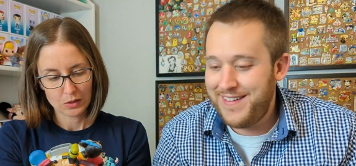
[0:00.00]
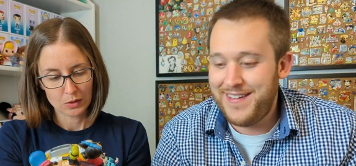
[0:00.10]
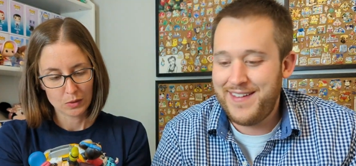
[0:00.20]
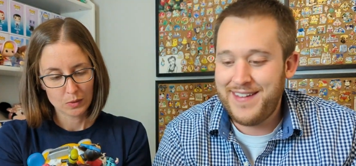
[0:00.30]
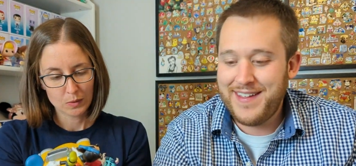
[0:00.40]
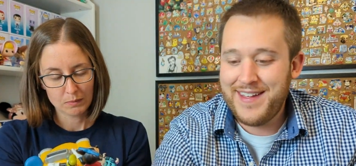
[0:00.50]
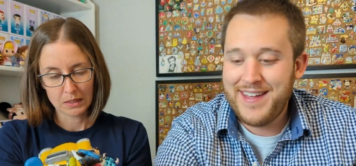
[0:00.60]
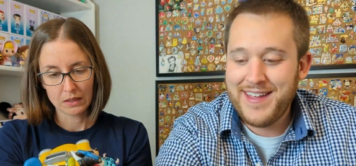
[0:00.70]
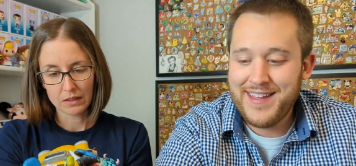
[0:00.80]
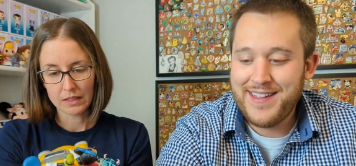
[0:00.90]
Speaker 1: Oh
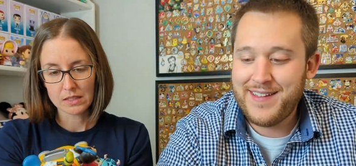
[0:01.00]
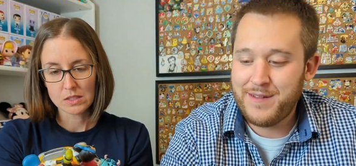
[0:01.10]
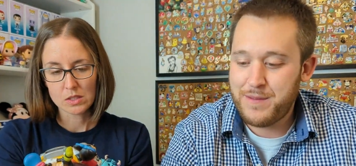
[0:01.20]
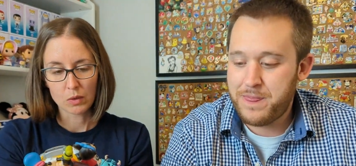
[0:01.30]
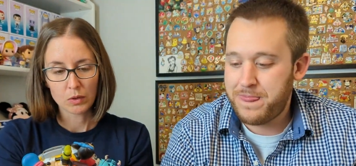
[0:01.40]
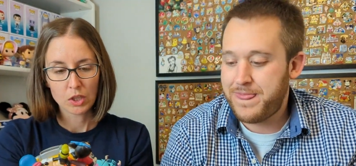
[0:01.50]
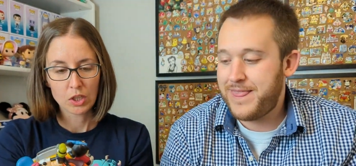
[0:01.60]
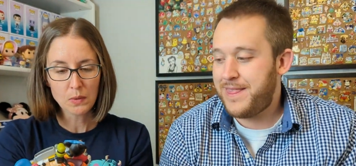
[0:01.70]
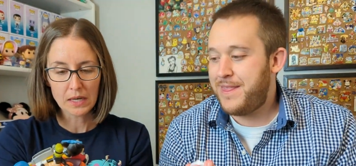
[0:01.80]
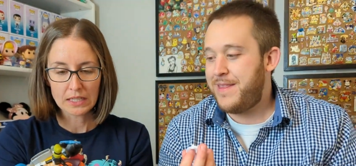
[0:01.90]
my god, it's so
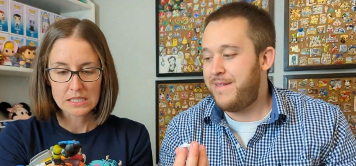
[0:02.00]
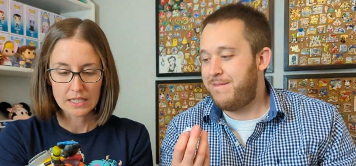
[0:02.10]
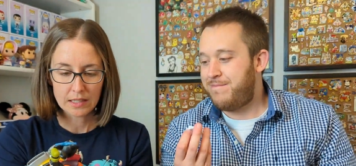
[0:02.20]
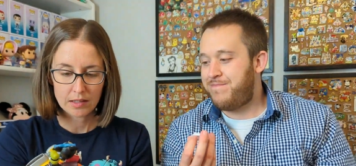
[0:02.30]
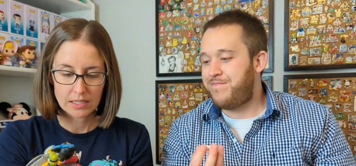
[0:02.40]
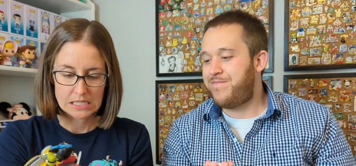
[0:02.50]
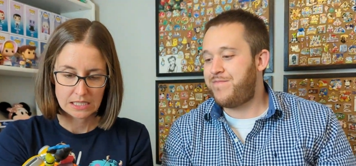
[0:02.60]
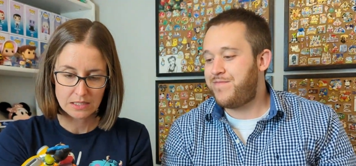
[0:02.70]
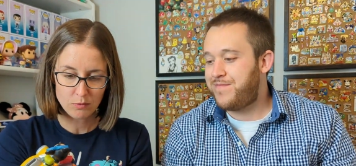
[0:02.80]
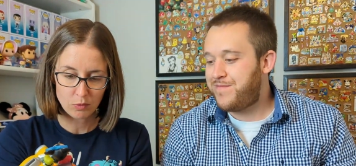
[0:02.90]
cute. And it's like, it's
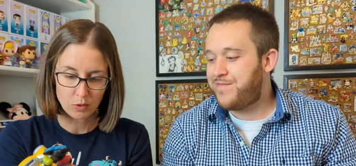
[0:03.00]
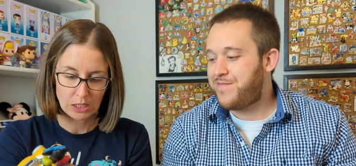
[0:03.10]
in